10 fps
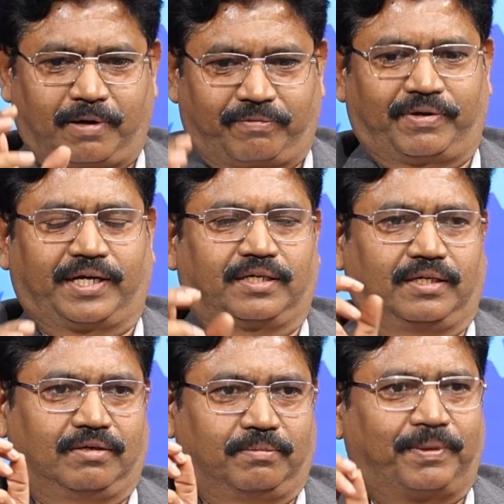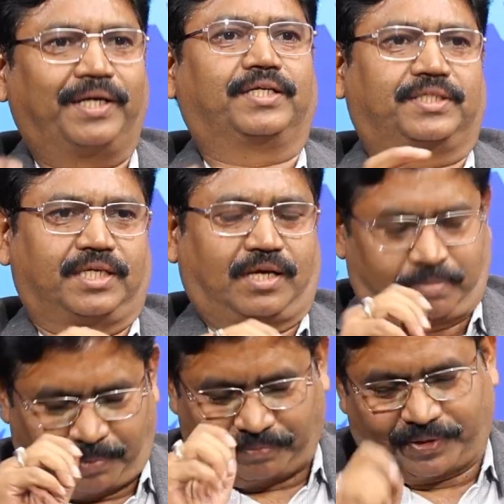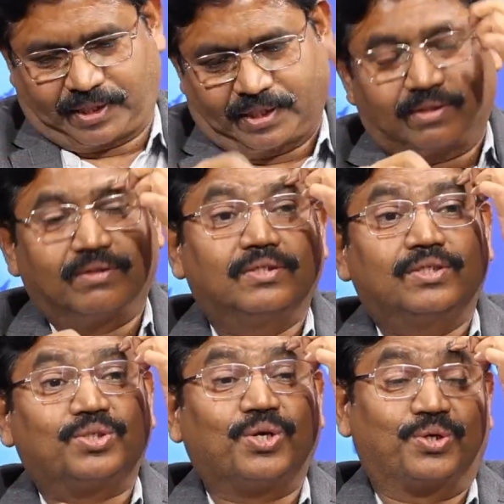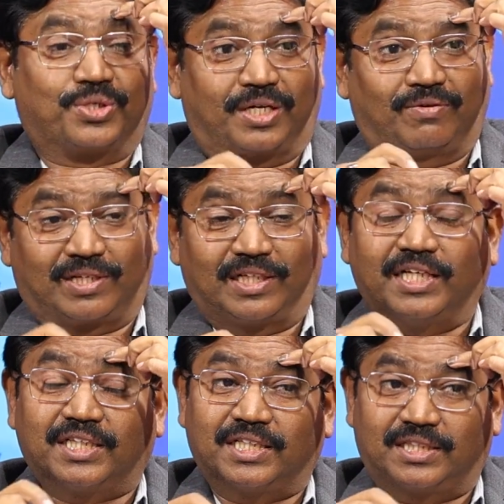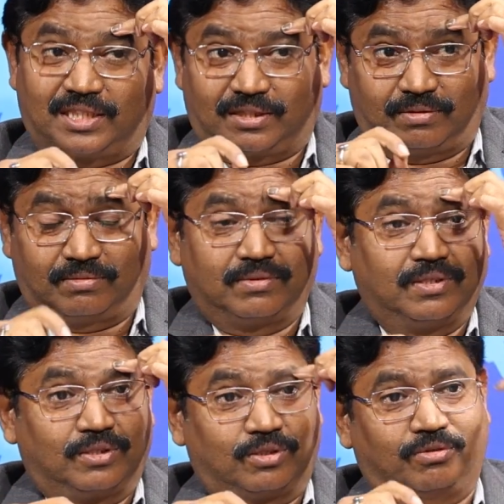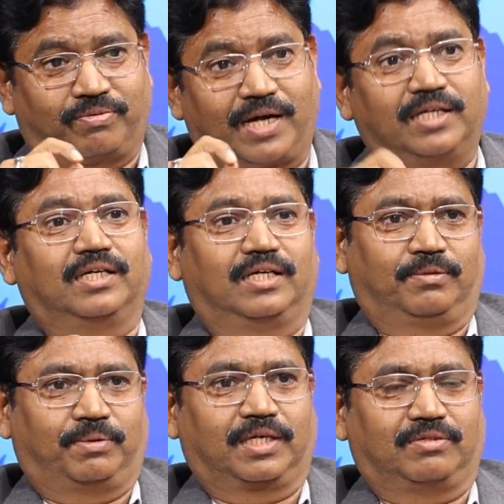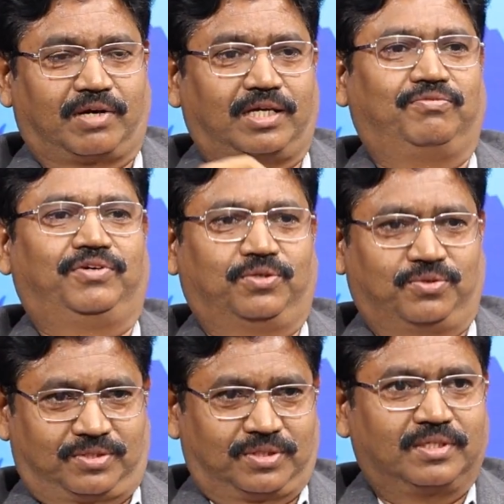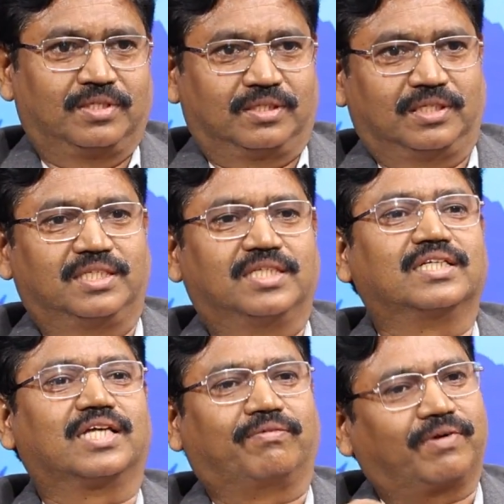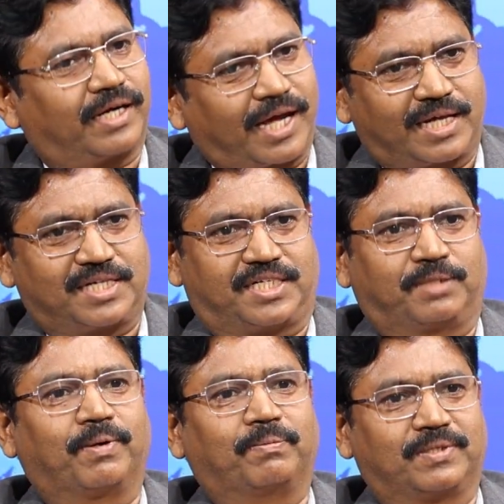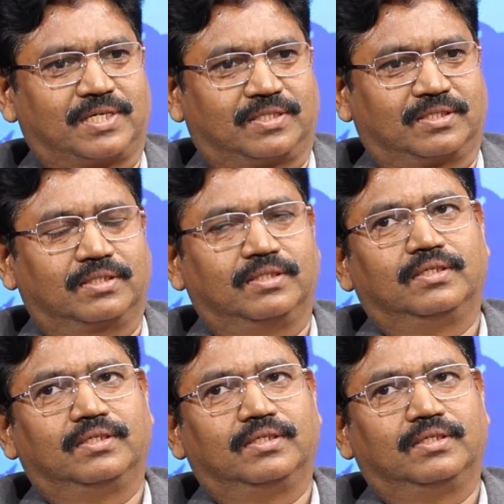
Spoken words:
perfect prediction, a perfect solution what the disease to find the because why we use these things are for diagnostic purposes.